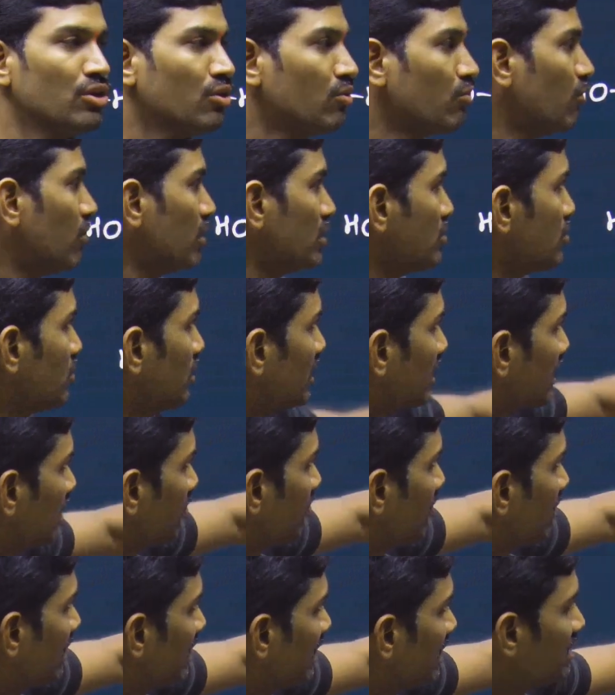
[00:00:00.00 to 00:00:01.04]
Once you are
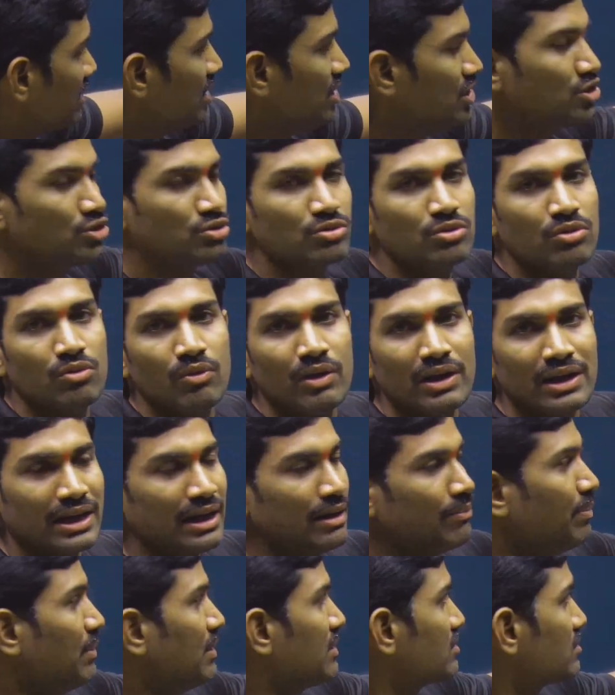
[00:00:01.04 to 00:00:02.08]
combining these two, what
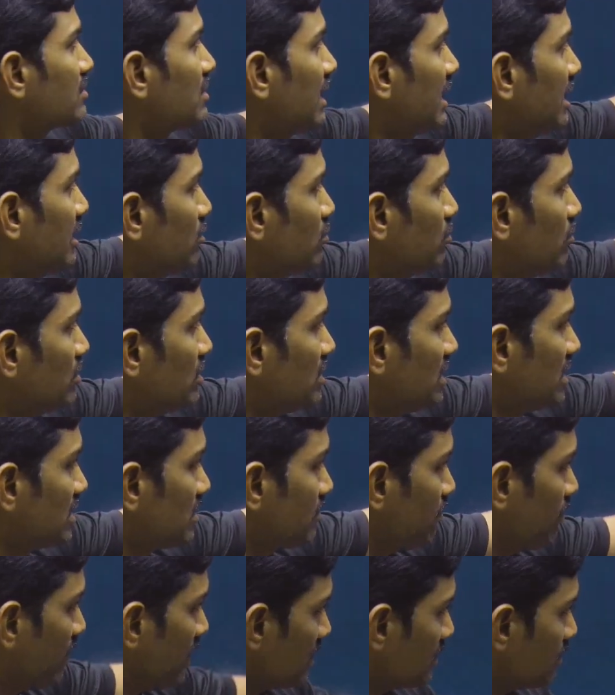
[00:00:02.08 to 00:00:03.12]
happens? Nitrogenous
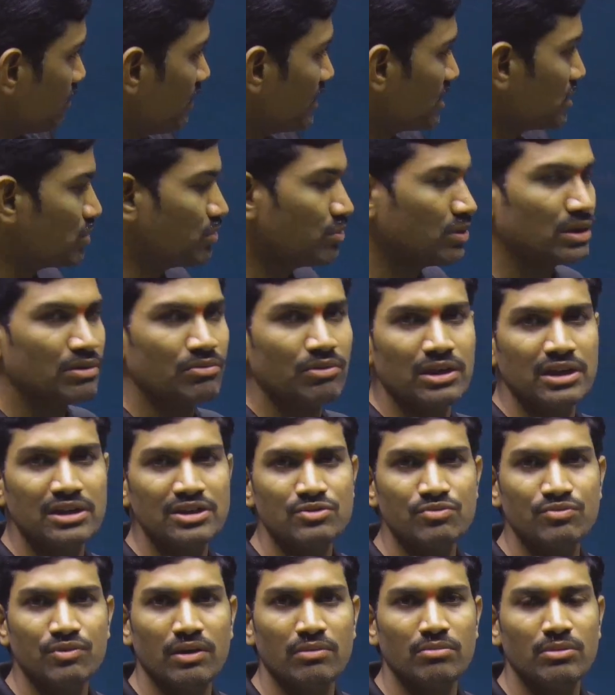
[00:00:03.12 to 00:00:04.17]
base plus sugar, what is
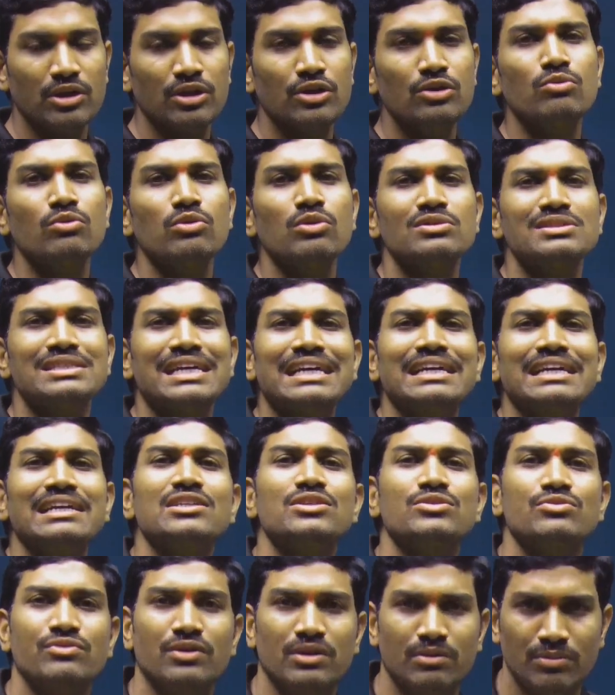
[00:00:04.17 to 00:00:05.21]
formed? Nucleoside is
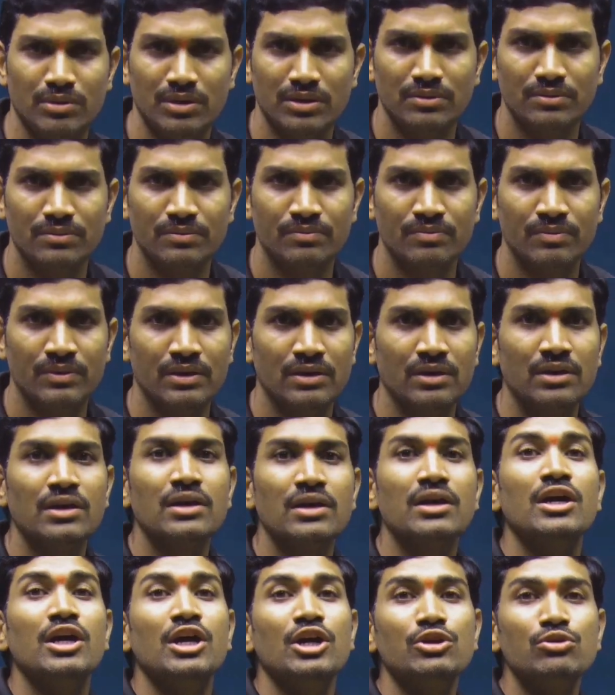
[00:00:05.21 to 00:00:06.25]
formed.
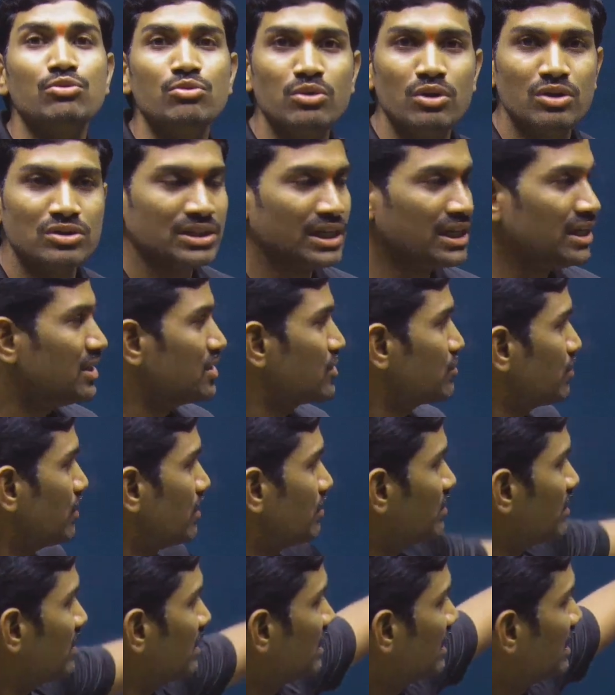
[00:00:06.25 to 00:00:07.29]
Nucleoside is
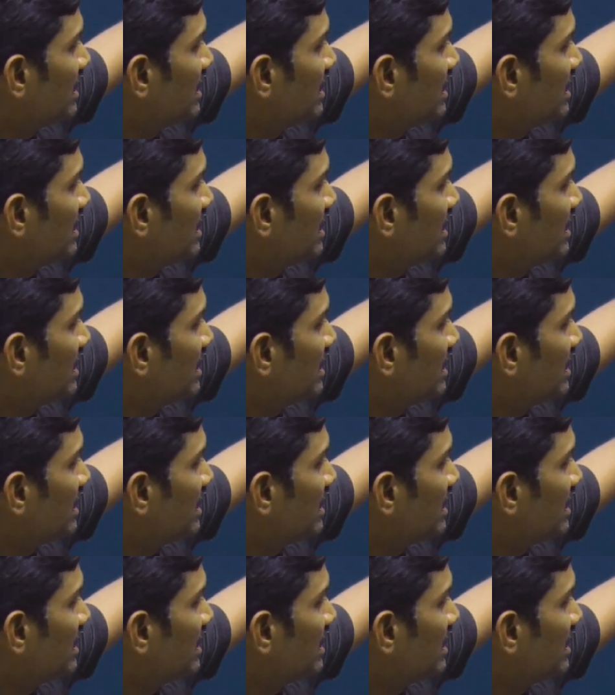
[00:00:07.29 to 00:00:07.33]
formed.